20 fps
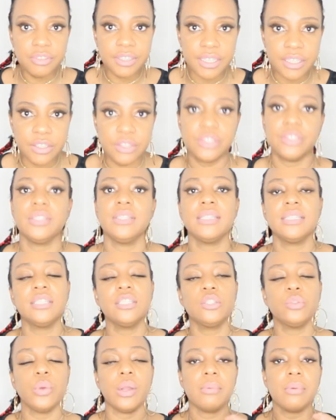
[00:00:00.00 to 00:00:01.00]
videos, so
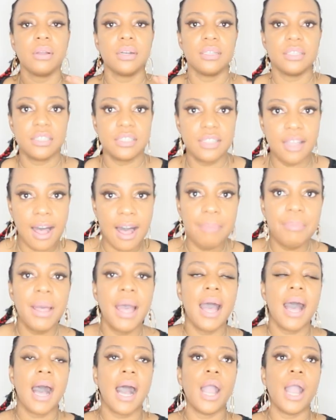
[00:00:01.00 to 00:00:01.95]
this is where I'm gonna stop.